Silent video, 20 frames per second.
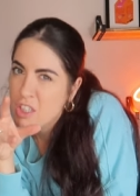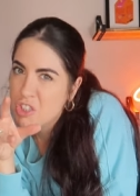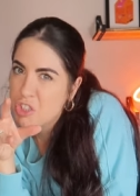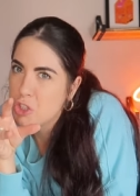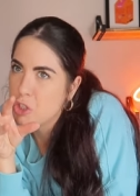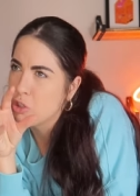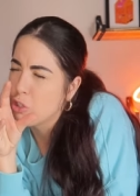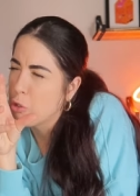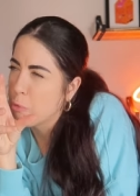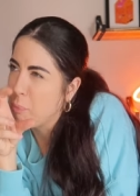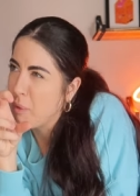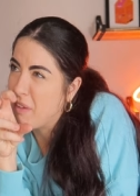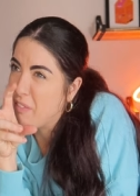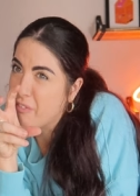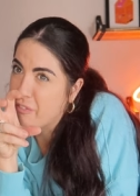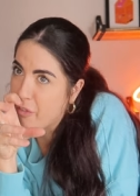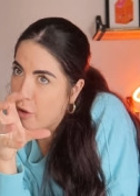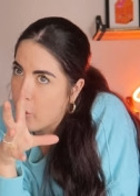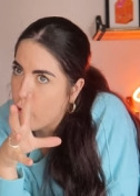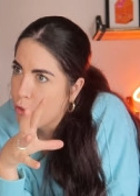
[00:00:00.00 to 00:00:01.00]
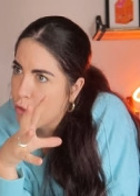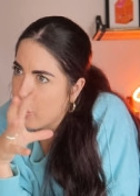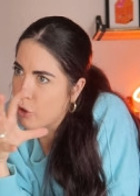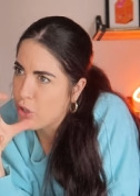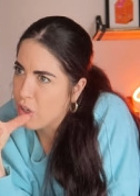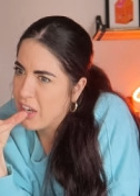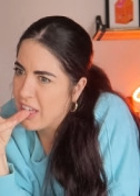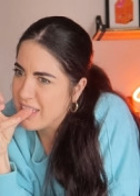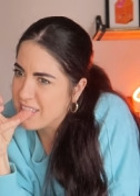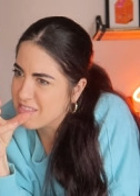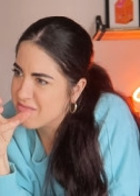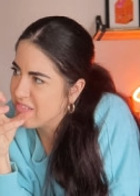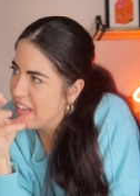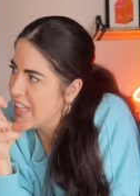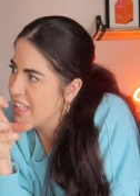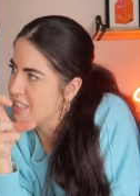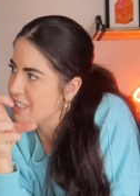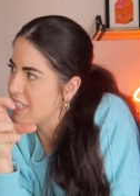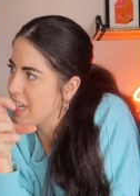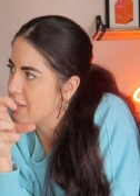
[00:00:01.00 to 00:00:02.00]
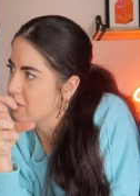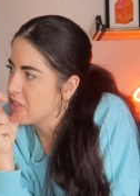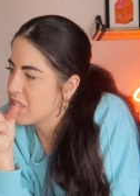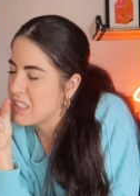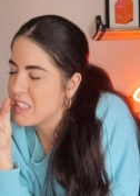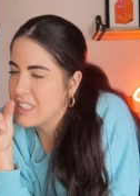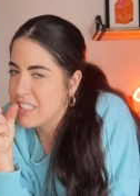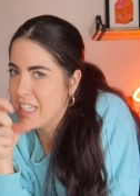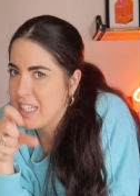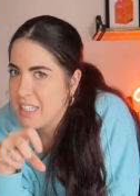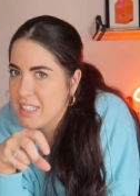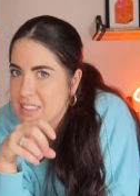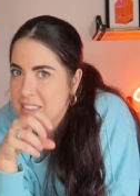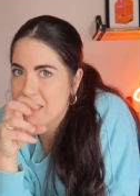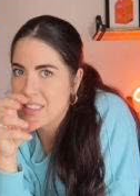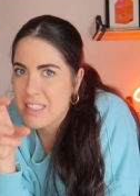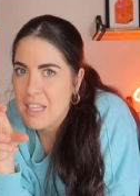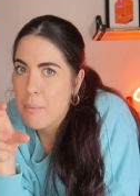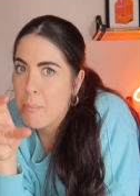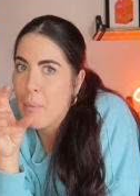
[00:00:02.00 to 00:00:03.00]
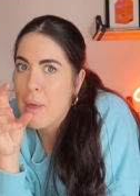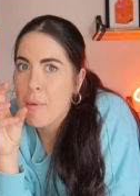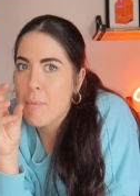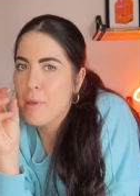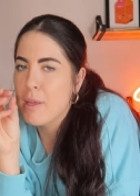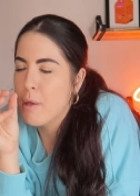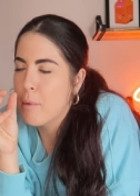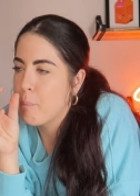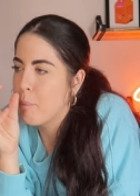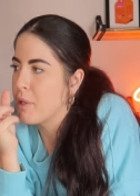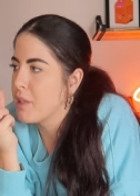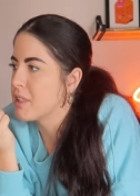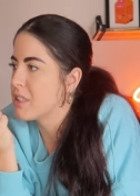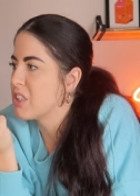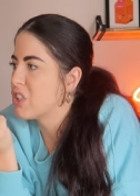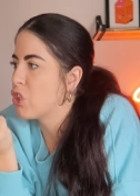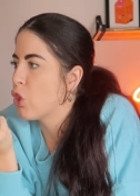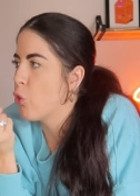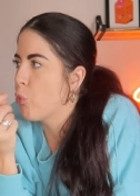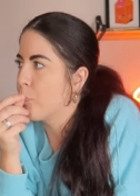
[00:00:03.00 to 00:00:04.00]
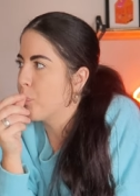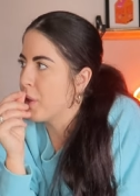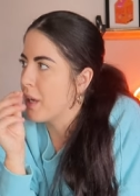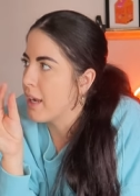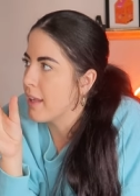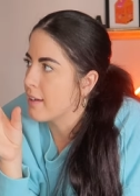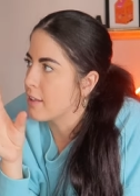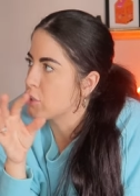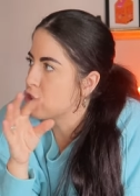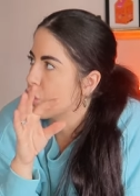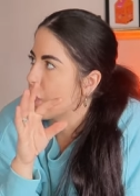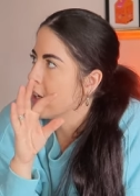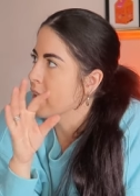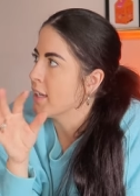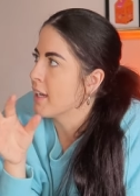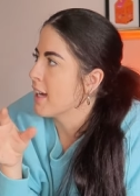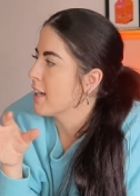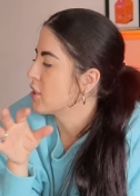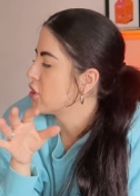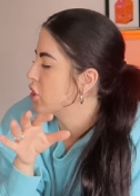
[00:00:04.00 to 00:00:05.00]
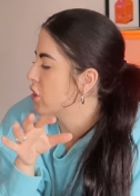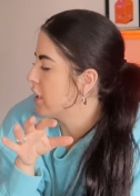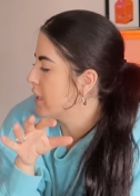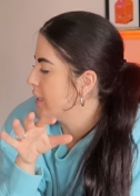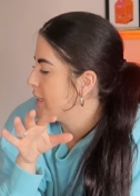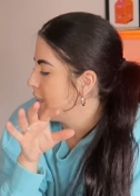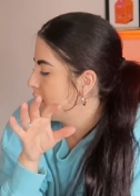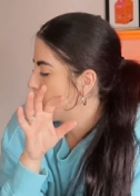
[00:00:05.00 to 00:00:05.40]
Should there be further like indent stains, then maybe a bit of soap, but let it dry naturally.